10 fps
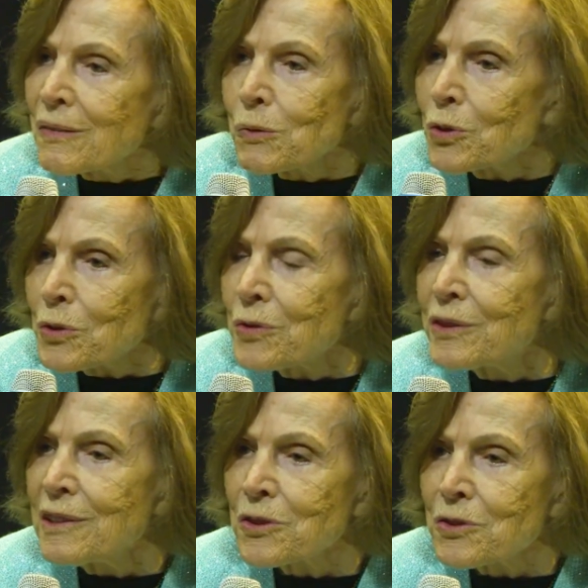water
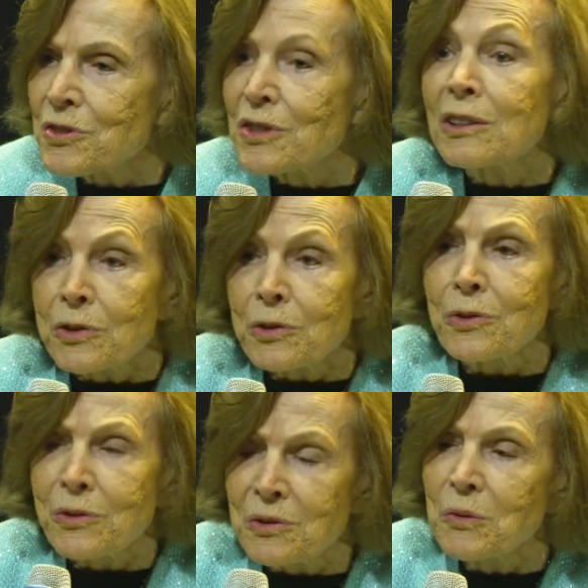that now is
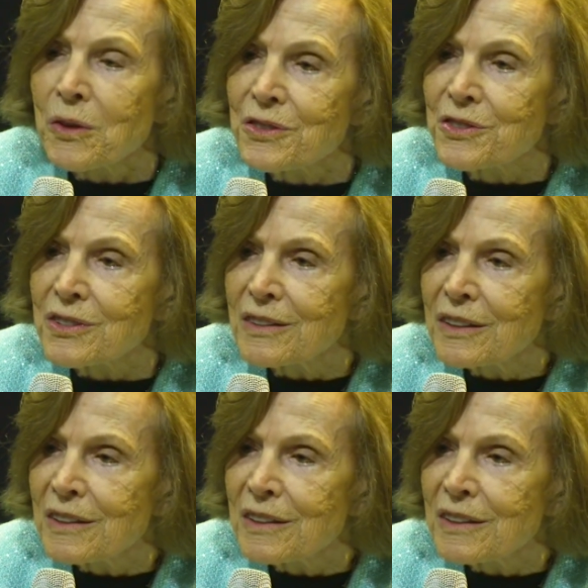clearer than it was.